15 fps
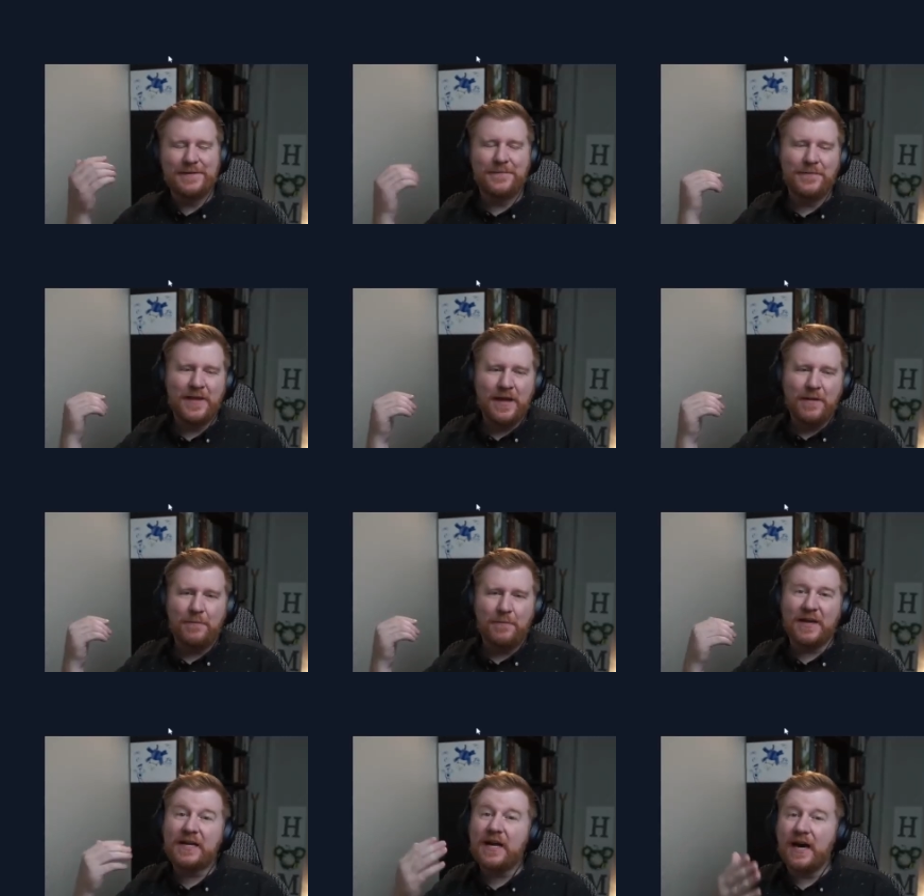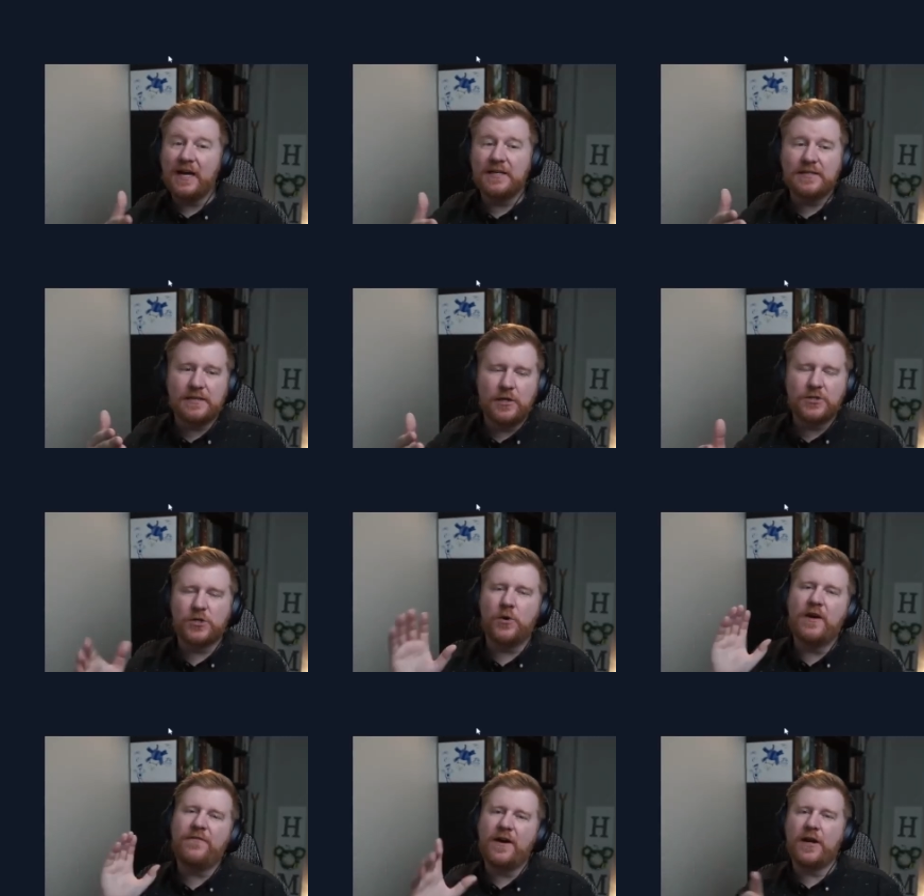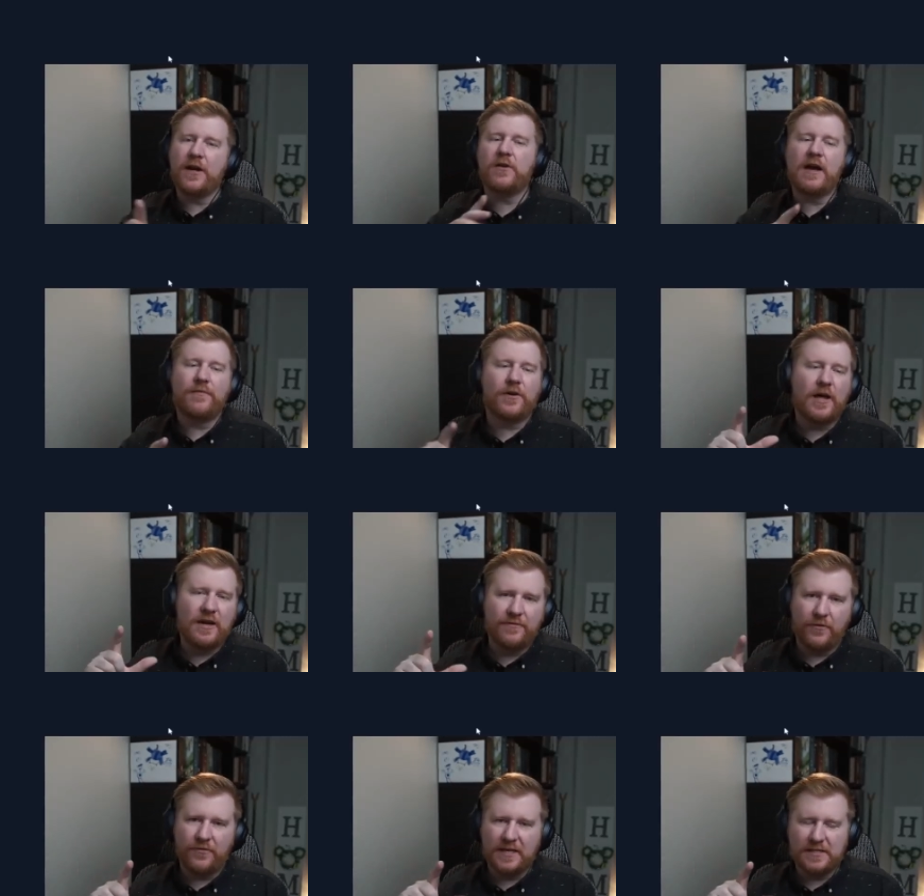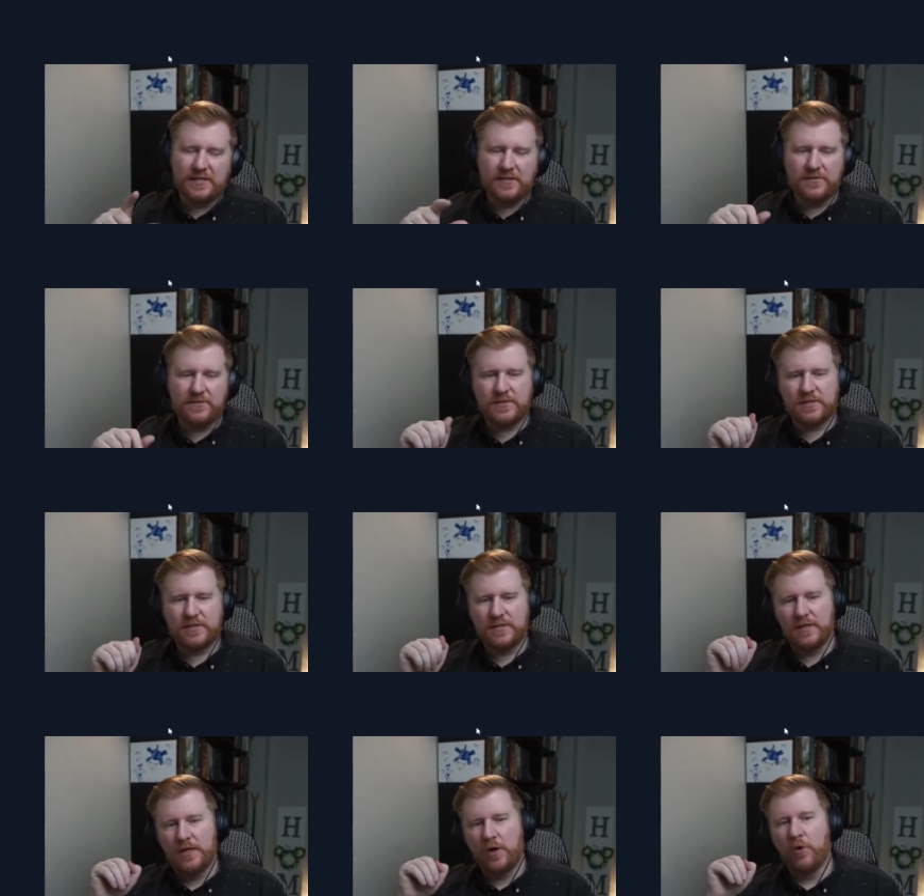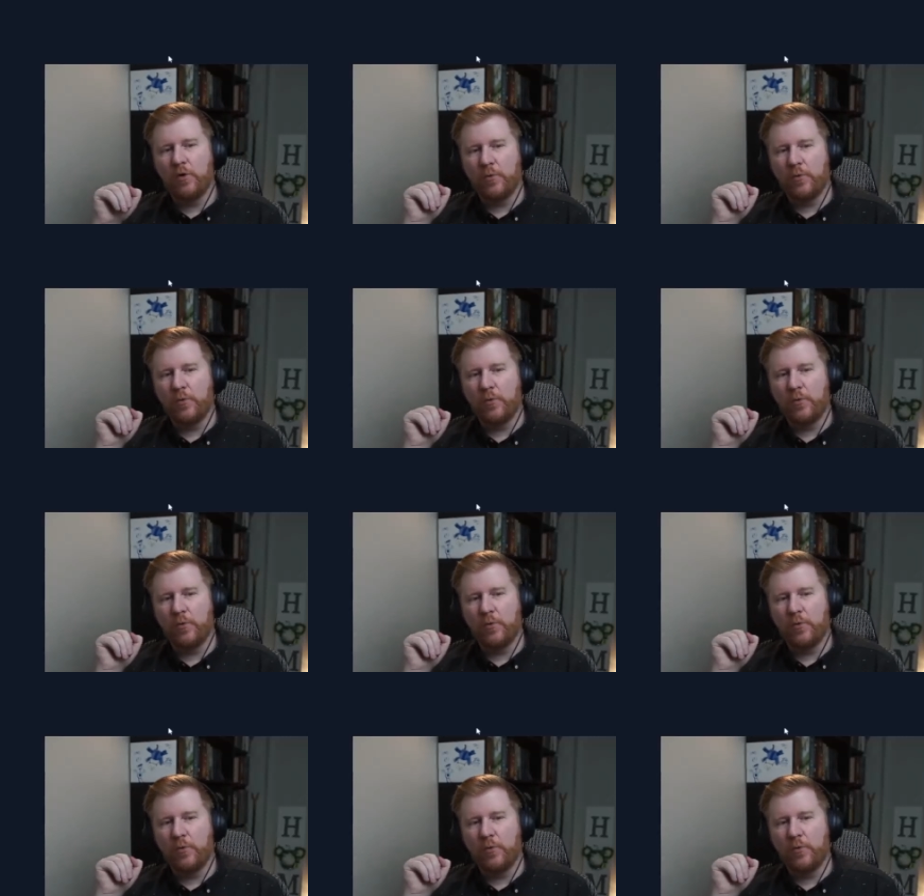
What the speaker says: because, so if I don't have a lot of evasives or ways to